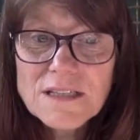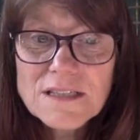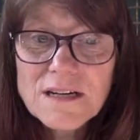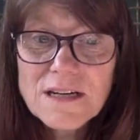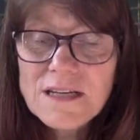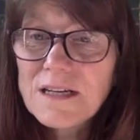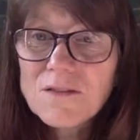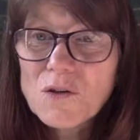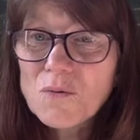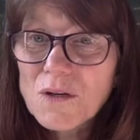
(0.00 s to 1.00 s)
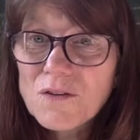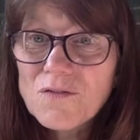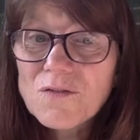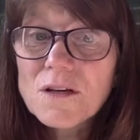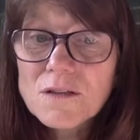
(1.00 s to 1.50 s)
anxiety and the
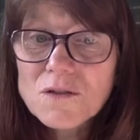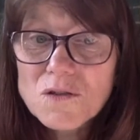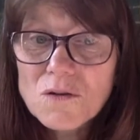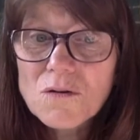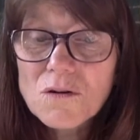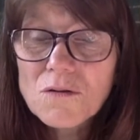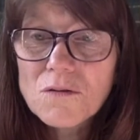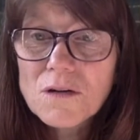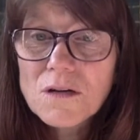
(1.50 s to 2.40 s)
grief and the sorrow.